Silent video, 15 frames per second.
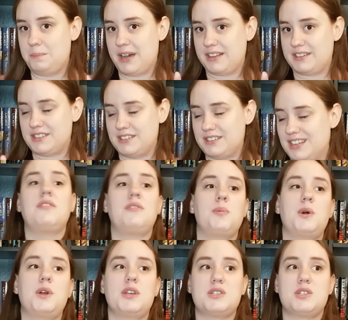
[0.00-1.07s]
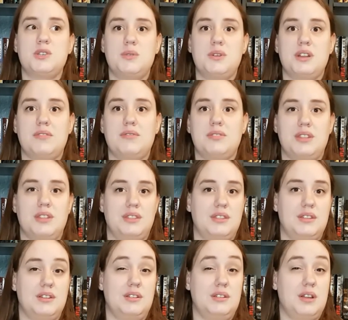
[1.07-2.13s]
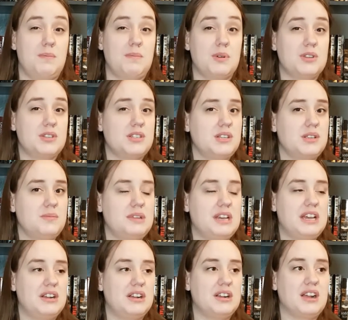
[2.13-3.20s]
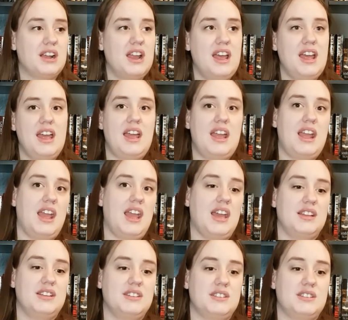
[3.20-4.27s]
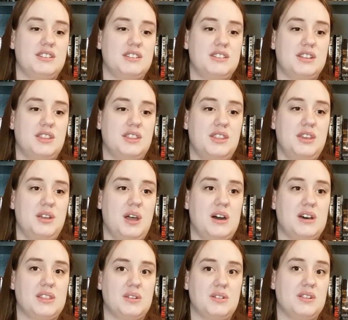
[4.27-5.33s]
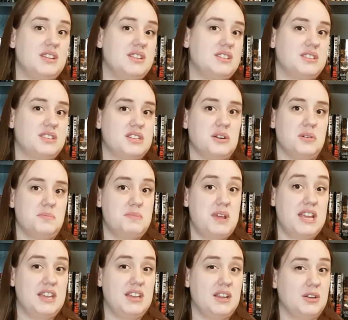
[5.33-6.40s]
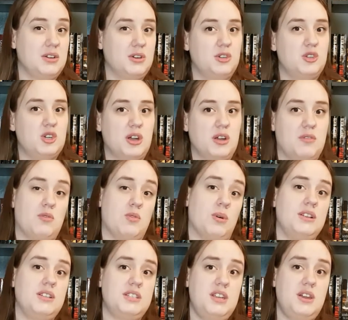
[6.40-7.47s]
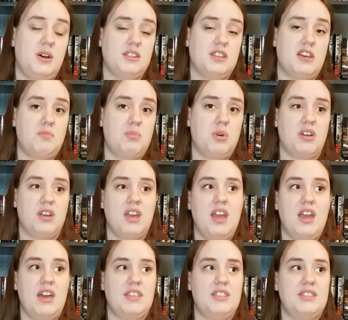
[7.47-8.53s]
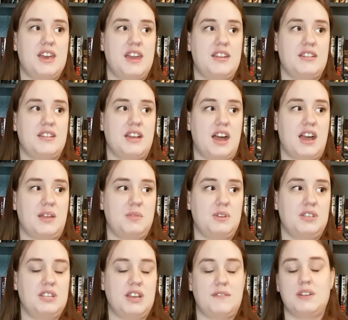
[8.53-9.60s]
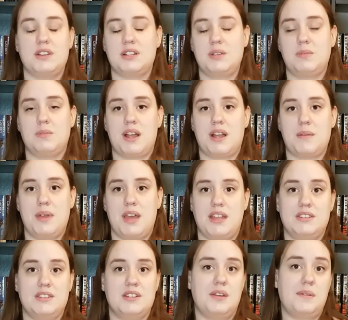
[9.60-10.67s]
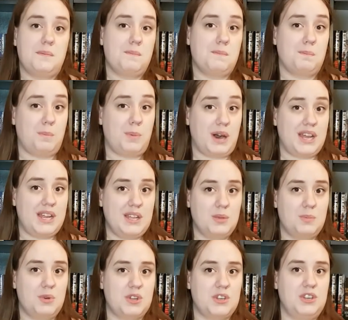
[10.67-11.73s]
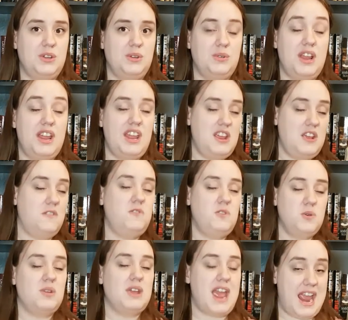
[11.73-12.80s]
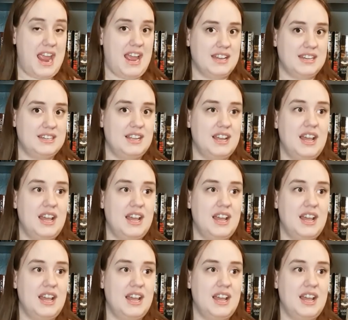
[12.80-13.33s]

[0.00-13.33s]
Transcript: but if a book is new enough that the numbers still matter and the author is still making a good chunk of royalty on that book, then I would definitely recommend buying the book new if you can.